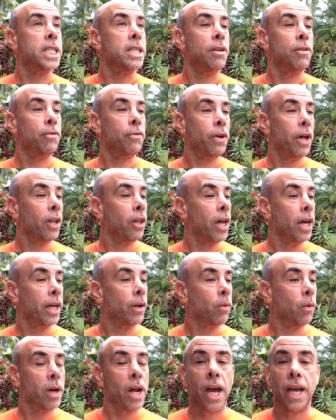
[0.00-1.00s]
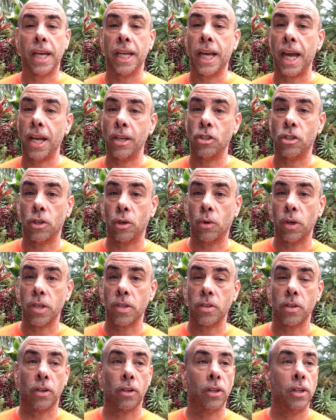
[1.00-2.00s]
It felt like when I engaged a
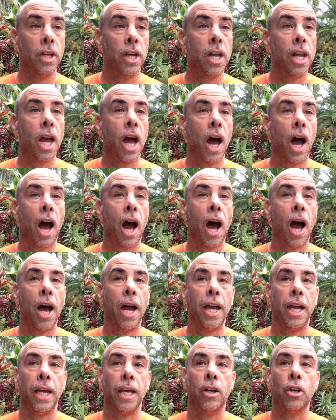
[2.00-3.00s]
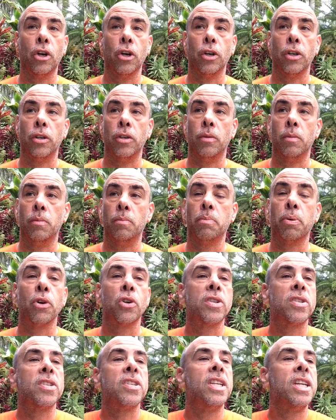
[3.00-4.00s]
crystal, I could
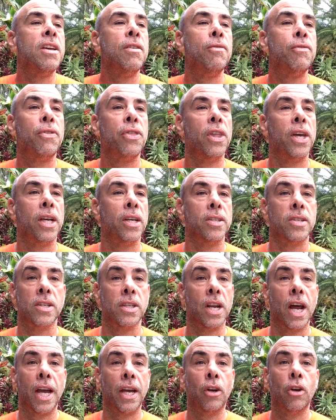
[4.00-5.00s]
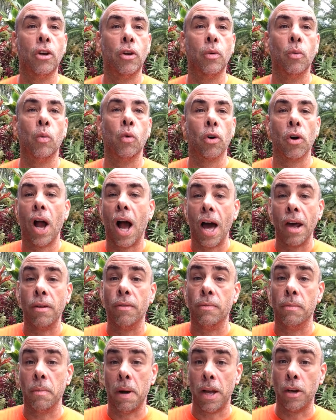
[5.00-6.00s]
perceive things that were out
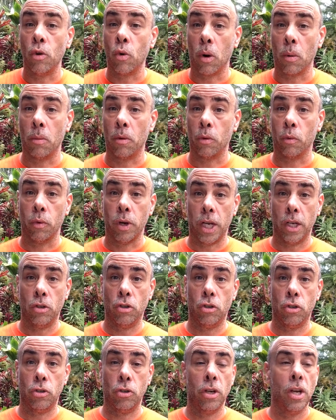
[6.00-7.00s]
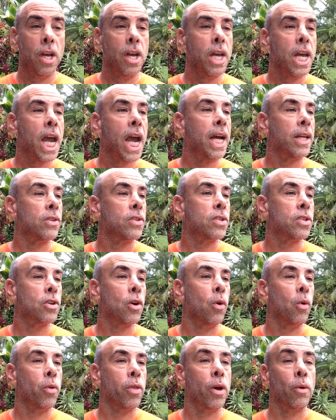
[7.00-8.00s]
of my normal reach. And
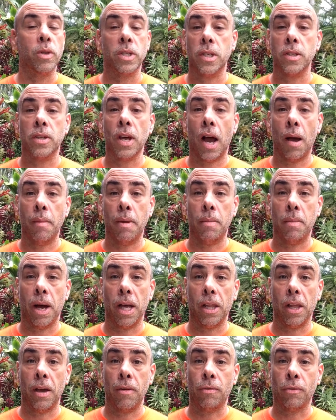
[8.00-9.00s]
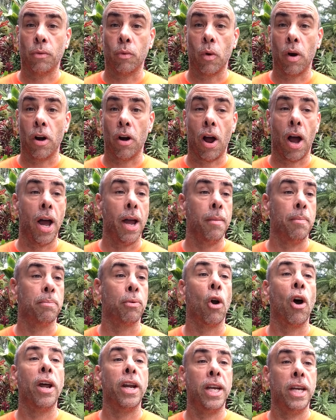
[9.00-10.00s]
so there was a time in my life where I
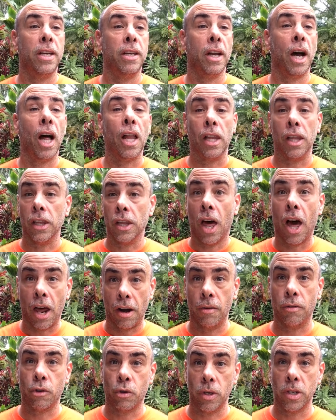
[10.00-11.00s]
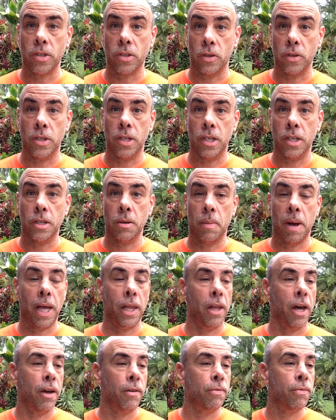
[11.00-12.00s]
brought in a lot of crystals into my
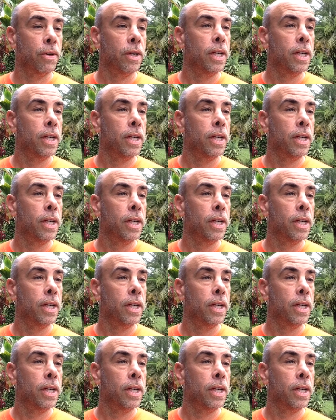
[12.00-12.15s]
life.